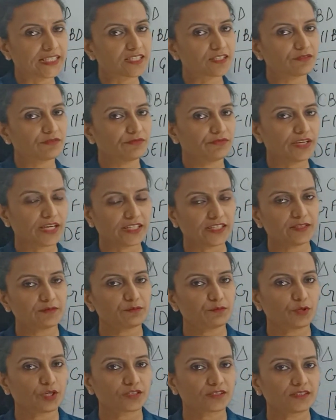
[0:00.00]
It's a
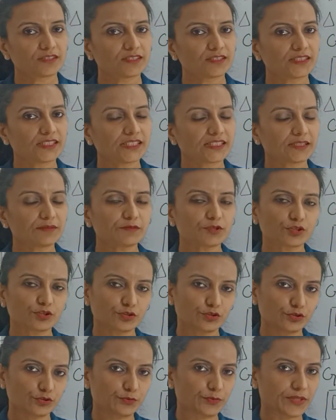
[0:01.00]
very important theorem,
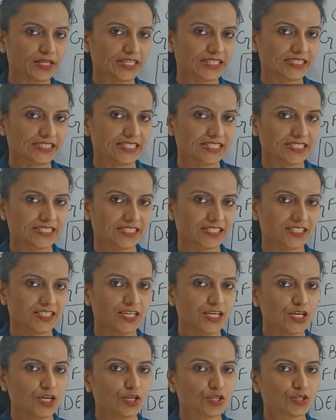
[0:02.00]
so do practice it.